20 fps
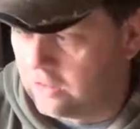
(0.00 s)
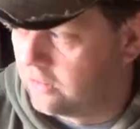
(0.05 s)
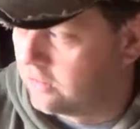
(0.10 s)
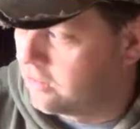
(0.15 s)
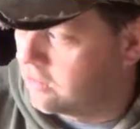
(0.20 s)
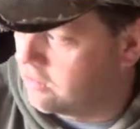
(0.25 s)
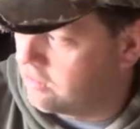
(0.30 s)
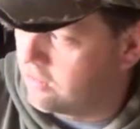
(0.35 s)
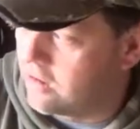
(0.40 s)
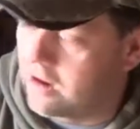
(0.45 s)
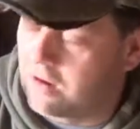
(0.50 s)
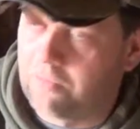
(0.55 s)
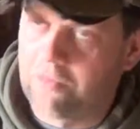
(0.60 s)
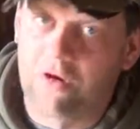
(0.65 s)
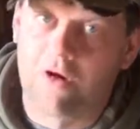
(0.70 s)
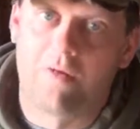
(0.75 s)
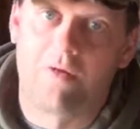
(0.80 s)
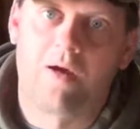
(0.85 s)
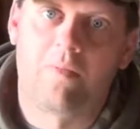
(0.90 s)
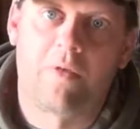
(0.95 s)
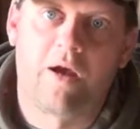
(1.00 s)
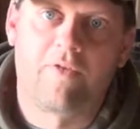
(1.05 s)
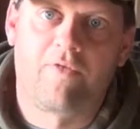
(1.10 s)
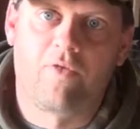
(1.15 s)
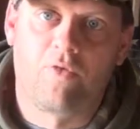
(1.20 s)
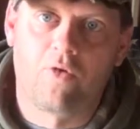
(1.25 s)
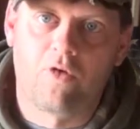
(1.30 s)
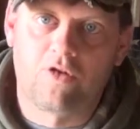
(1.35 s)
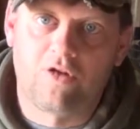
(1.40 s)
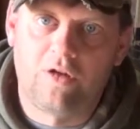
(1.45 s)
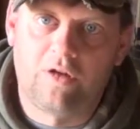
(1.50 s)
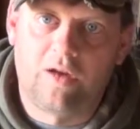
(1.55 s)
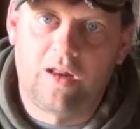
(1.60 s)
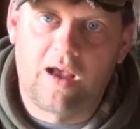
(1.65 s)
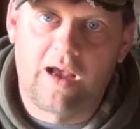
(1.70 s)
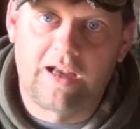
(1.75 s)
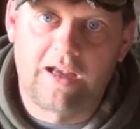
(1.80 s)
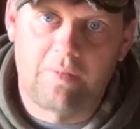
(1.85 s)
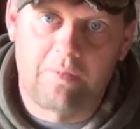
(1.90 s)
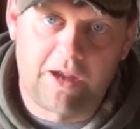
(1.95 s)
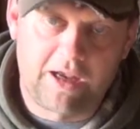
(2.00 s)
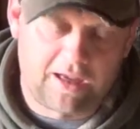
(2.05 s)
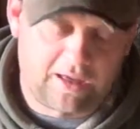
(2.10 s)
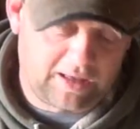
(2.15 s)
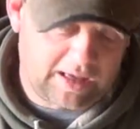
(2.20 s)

turn around, put them on my forge, and I can make